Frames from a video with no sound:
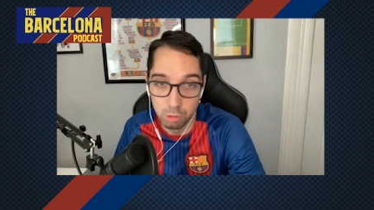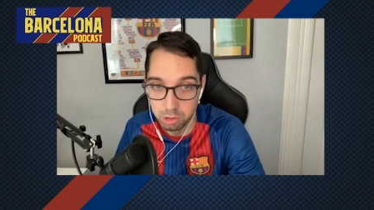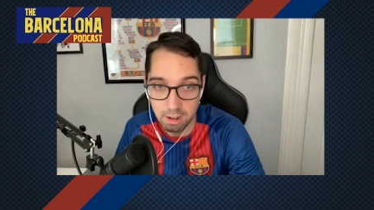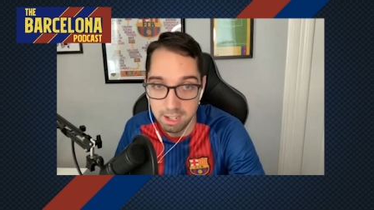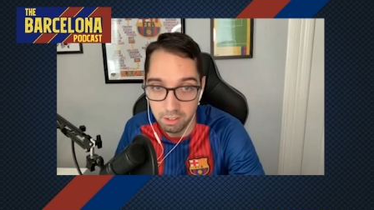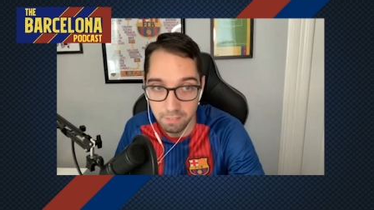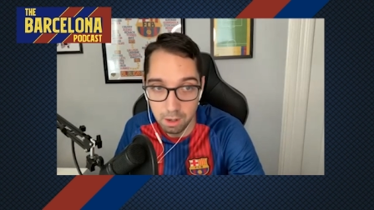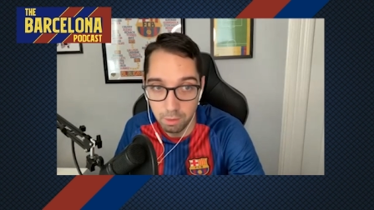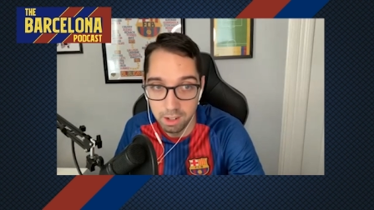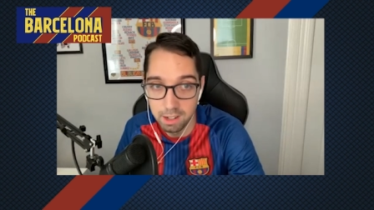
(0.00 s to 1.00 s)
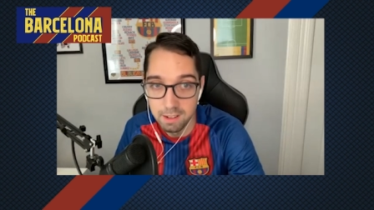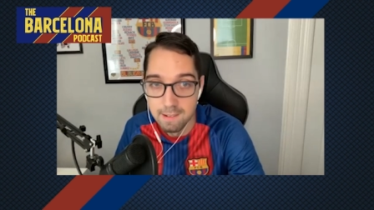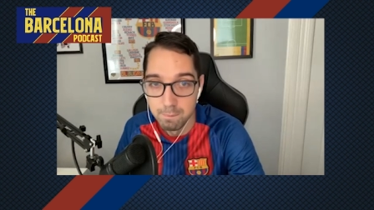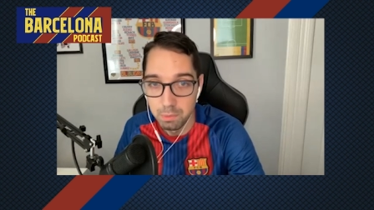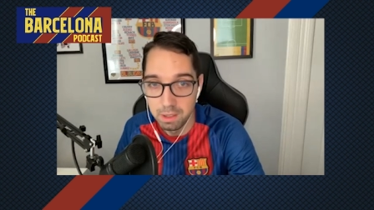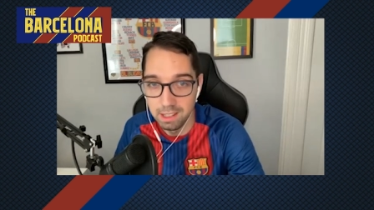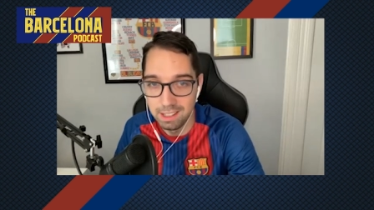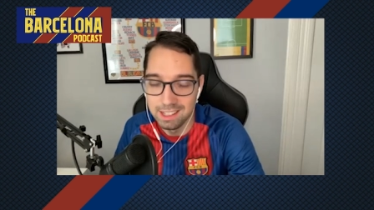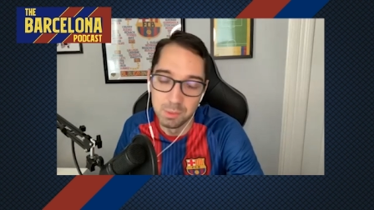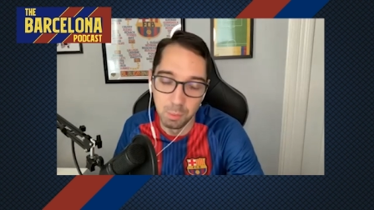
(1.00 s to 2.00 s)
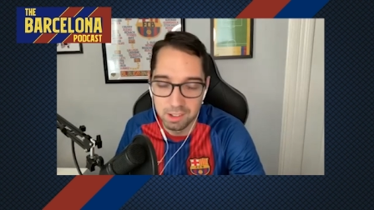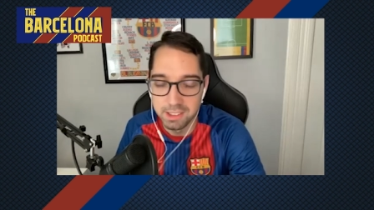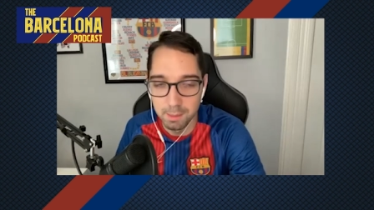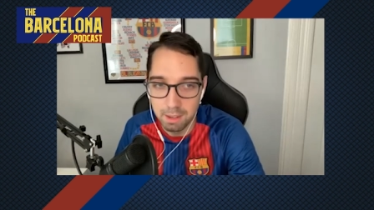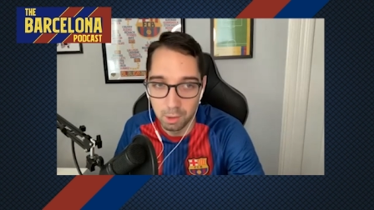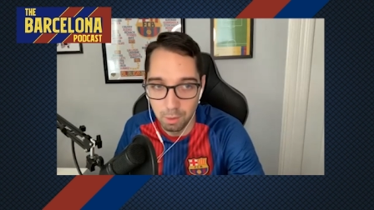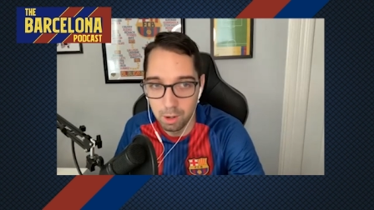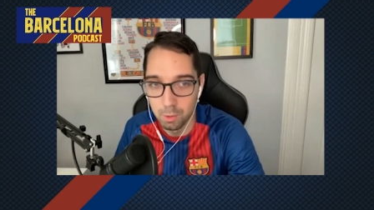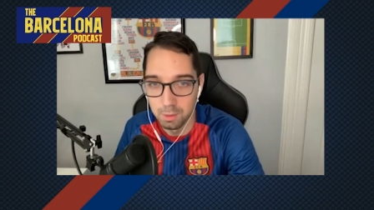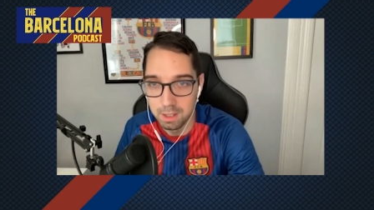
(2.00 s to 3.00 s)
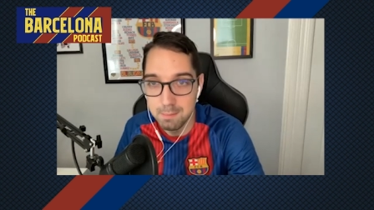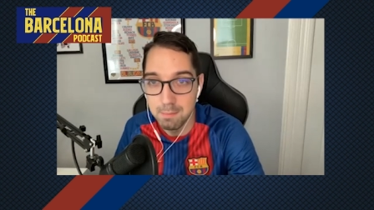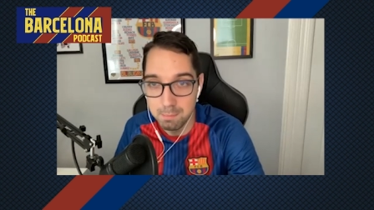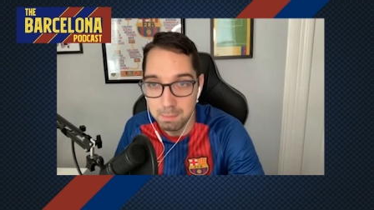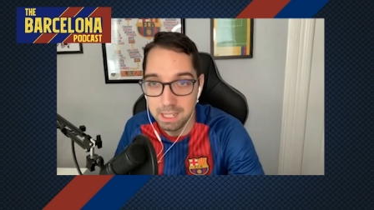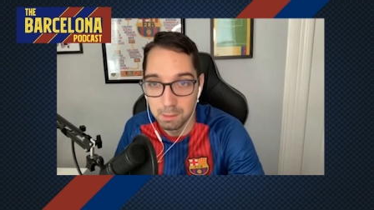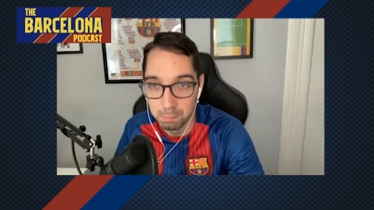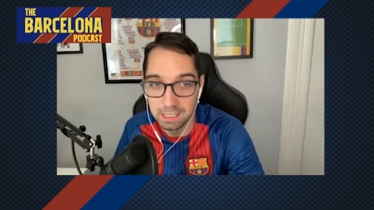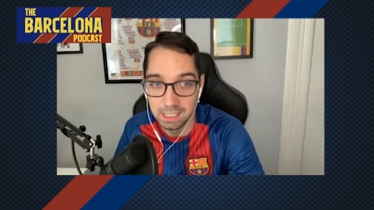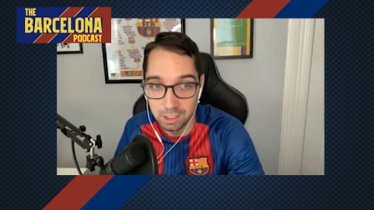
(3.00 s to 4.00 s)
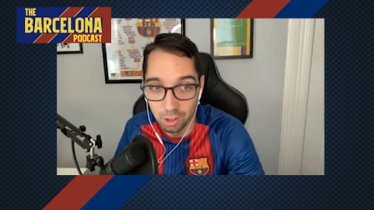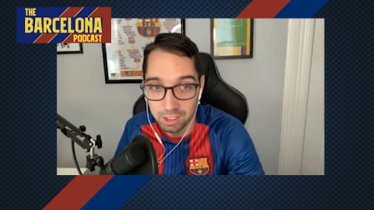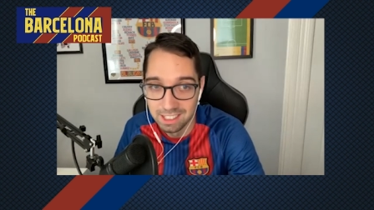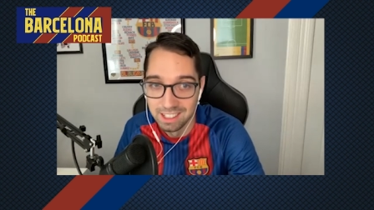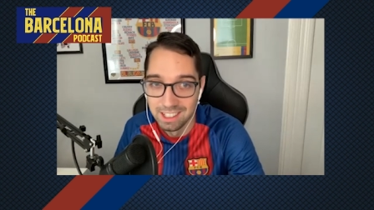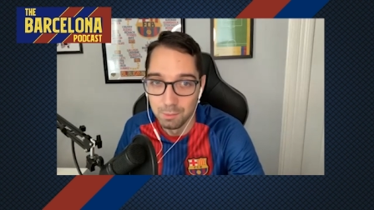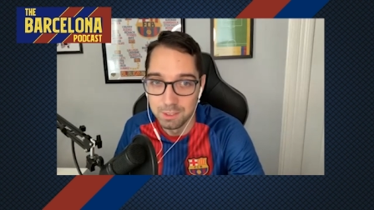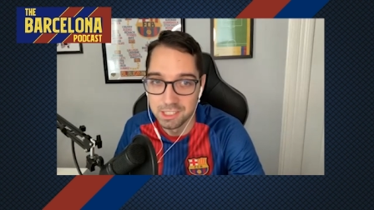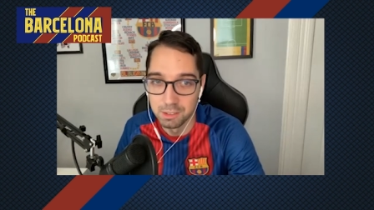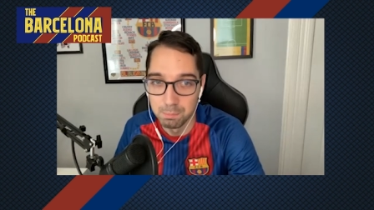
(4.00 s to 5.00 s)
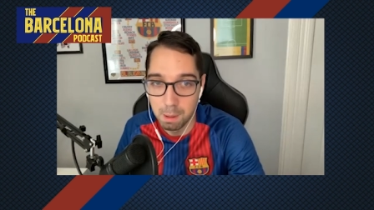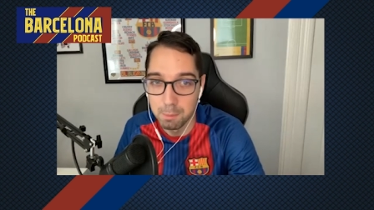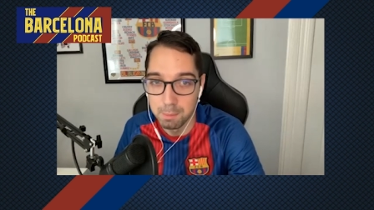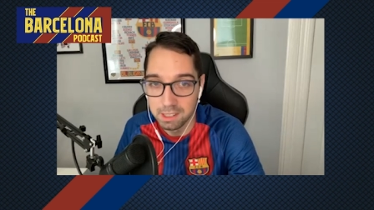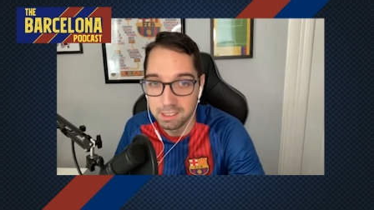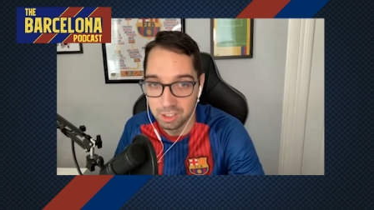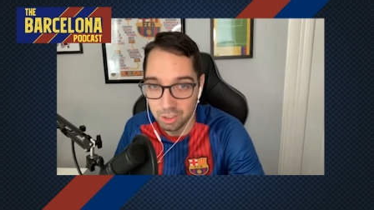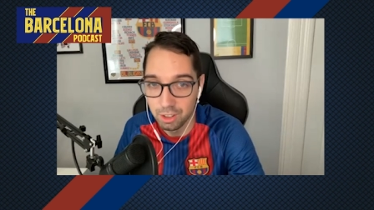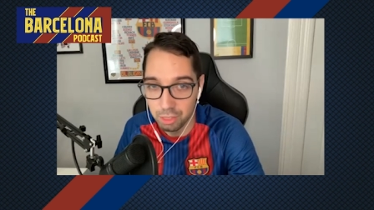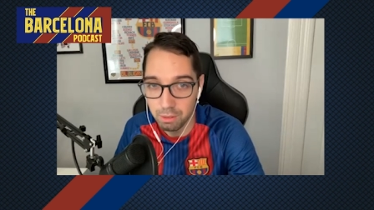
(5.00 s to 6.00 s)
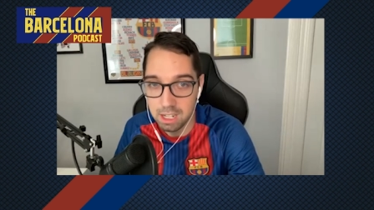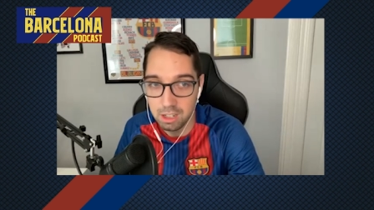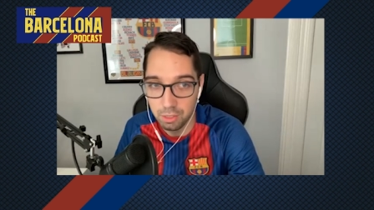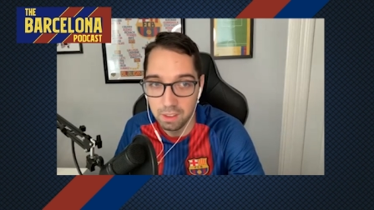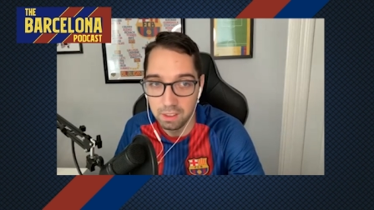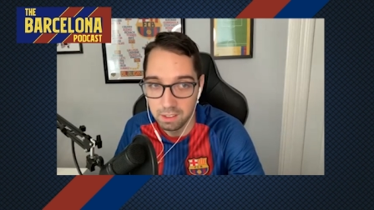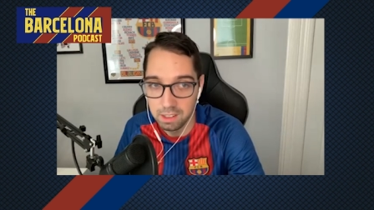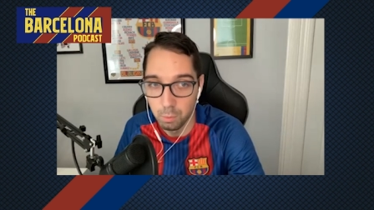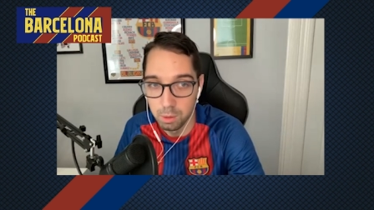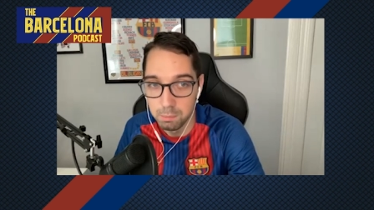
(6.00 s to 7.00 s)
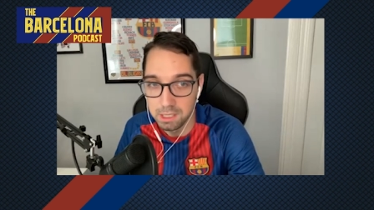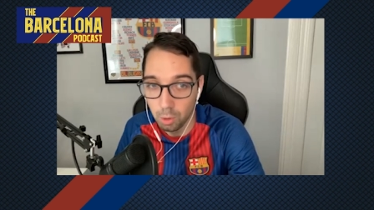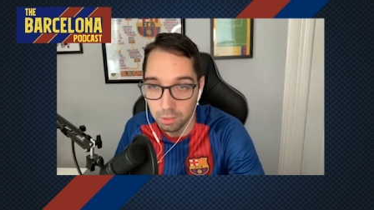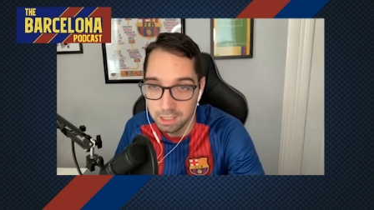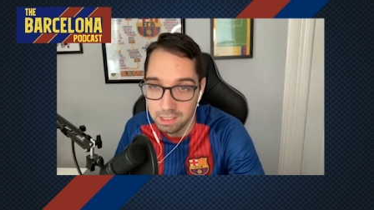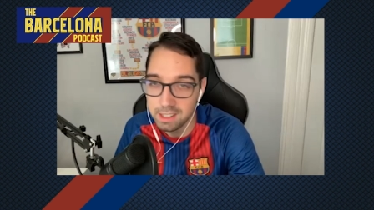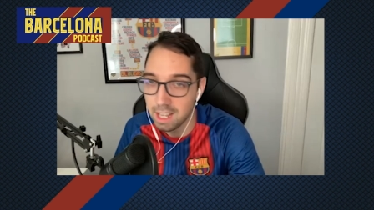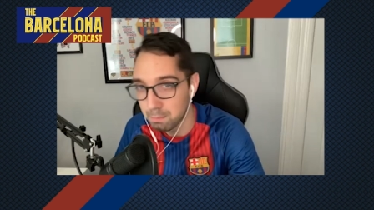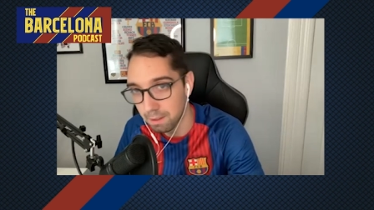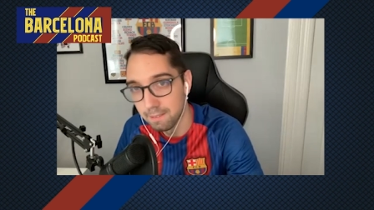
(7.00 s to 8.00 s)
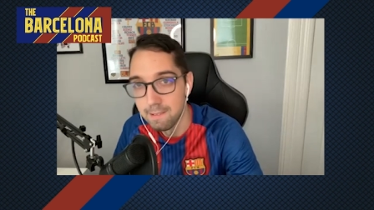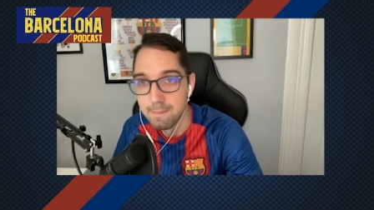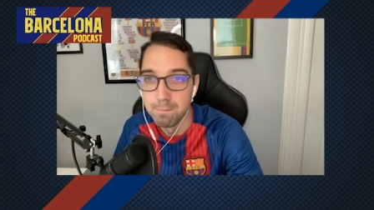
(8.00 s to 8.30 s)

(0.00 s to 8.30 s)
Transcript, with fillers: roll your eyes on that one. And it is worrisome that Aguero, he might be completely cooked, which is a bummer because he's 33 and you think that he wouldn't be totally done yet. But